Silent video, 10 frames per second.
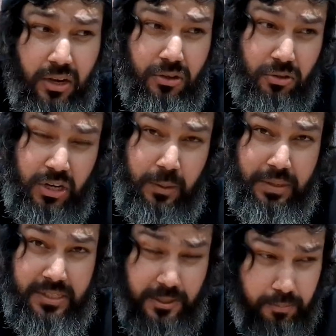so keep
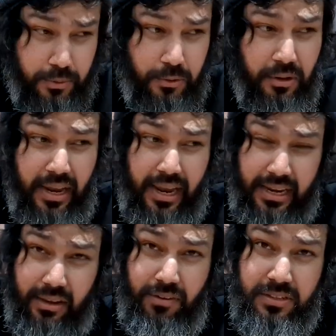it simple and
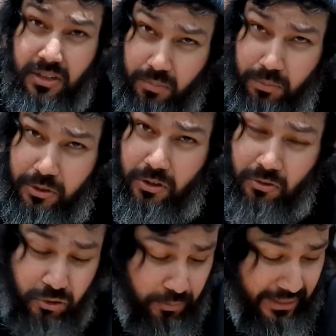give us a modern
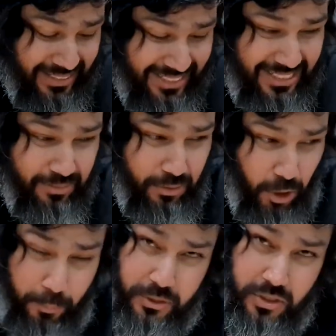control pad system
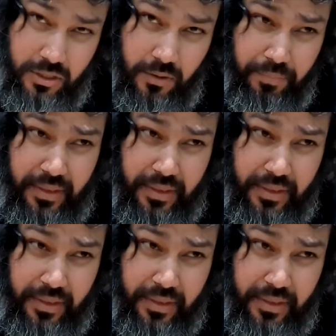option